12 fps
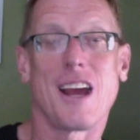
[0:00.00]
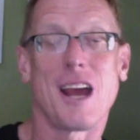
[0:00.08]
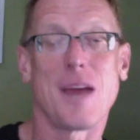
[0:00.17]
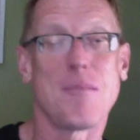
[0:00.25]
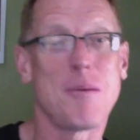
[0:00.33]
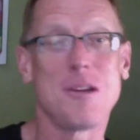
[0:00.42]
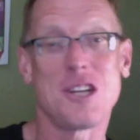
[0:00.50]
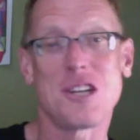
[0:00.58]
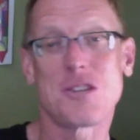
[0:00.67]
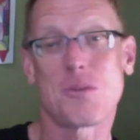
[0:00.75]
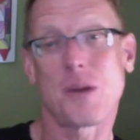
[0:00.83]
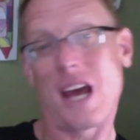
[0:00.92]
And maybe
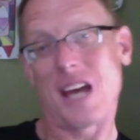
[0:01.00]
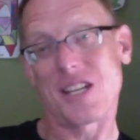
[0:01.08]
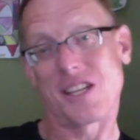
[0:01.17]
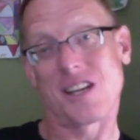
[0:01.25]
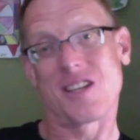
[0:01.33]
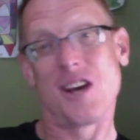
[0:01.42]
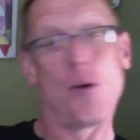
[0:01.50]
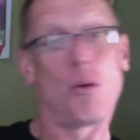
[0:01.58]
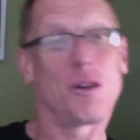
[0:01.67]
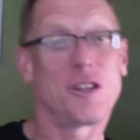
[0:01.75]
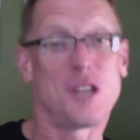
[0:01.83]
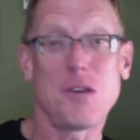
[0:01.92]
Jesus would ask us, well,
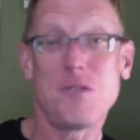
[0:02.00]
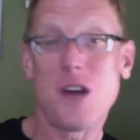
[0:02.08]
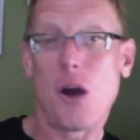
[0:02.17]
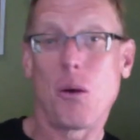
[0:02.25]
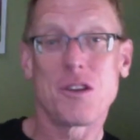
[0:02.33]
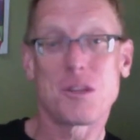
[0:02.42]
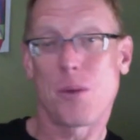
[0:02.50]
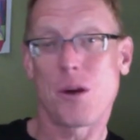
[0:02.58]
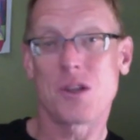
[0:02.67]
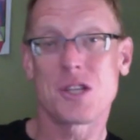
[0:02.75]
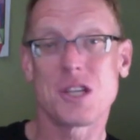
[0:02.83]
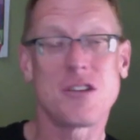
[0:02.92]
do you know this
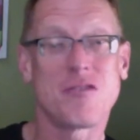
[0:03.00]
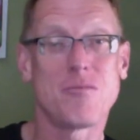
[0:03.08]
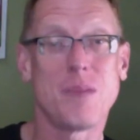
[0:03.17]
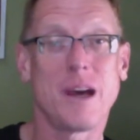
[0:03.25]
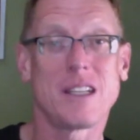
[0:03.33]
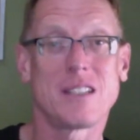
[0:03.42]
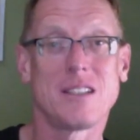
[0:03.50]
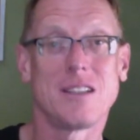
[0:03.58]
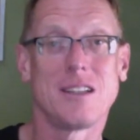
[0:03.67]
person you've met?